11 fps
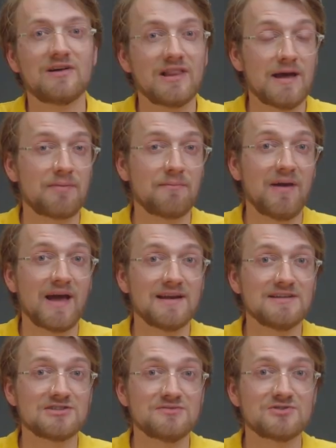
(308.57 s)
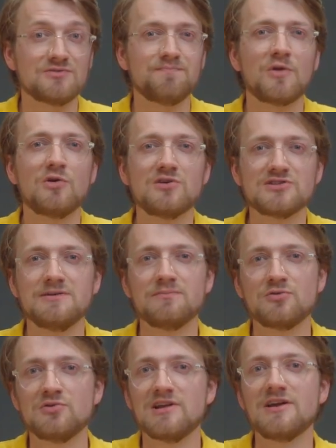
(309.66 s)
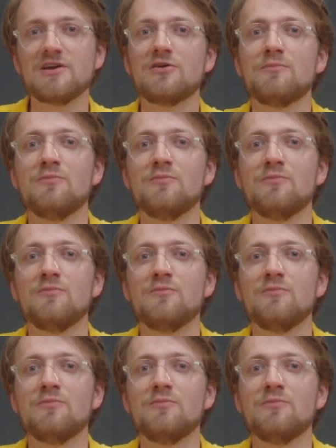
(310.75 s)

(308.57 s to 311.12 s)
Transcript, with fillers: clamping mechanisms, or simple linear